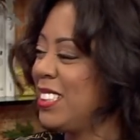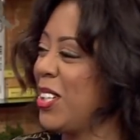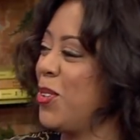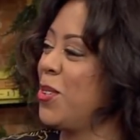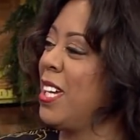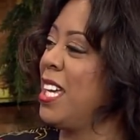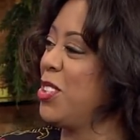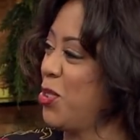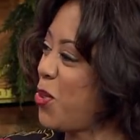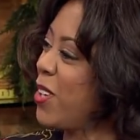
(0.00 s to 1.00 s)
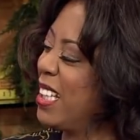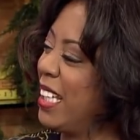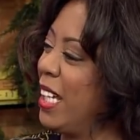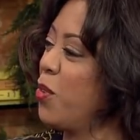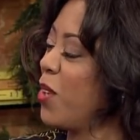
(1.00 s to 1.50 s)
So
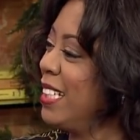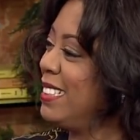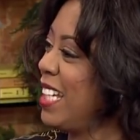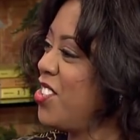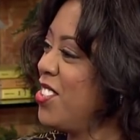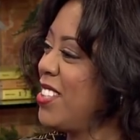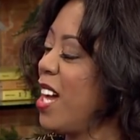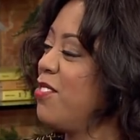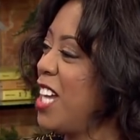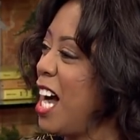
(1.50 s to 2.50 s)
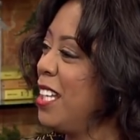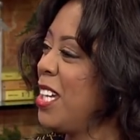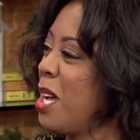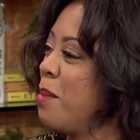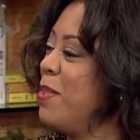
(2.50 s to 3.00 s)
historically, organizations have not
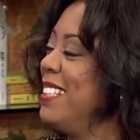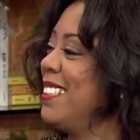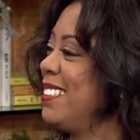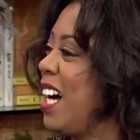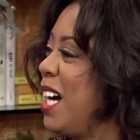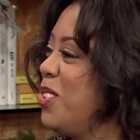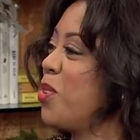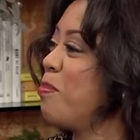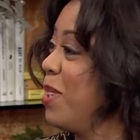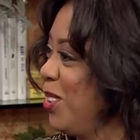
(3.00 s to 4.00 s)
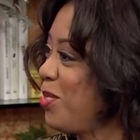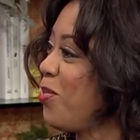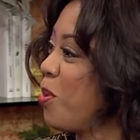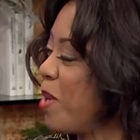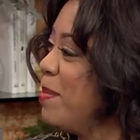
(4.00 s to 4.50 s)
been designed or built
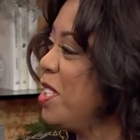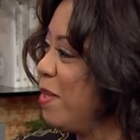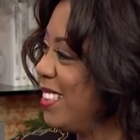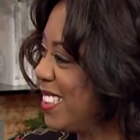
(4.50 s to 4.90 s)
for women to be